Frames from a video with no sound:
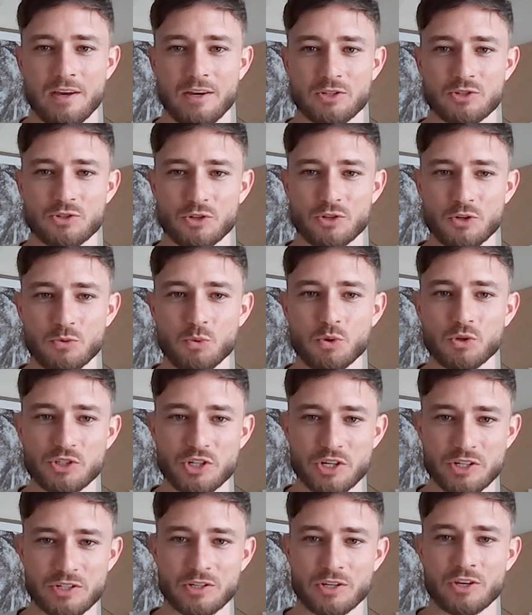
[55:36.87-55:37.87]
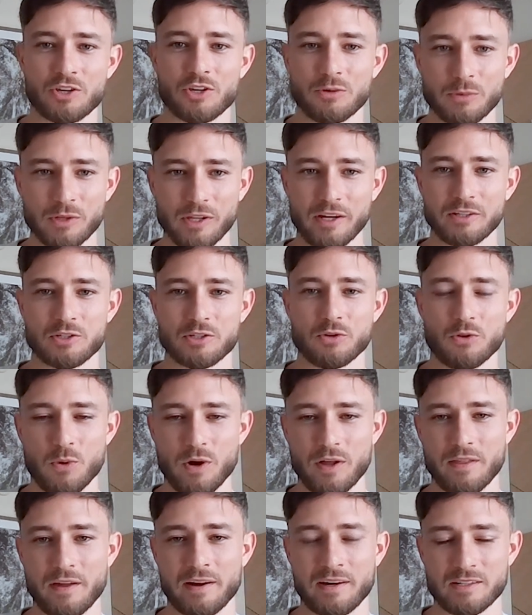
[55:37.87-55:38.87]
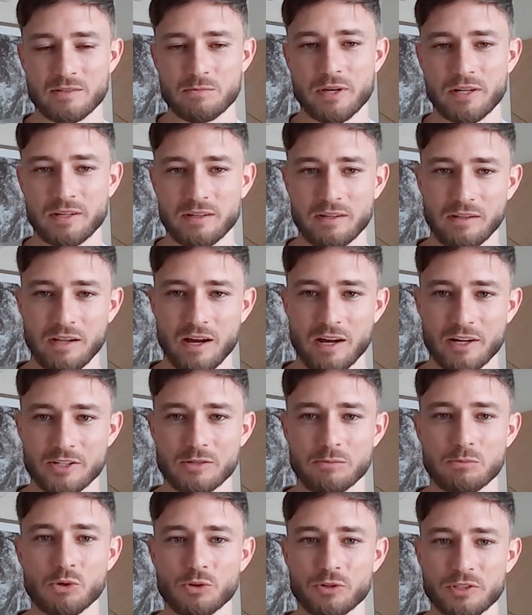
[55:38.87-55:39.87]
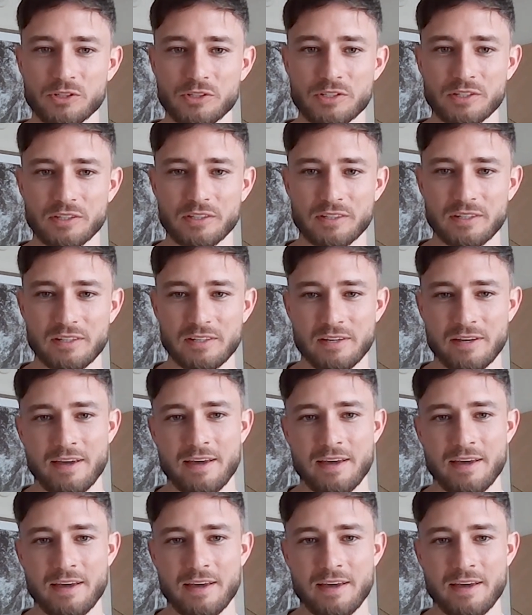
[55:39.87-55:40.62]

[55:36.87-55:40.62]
So you will just accumulate to the one that has better, larger, broad utility.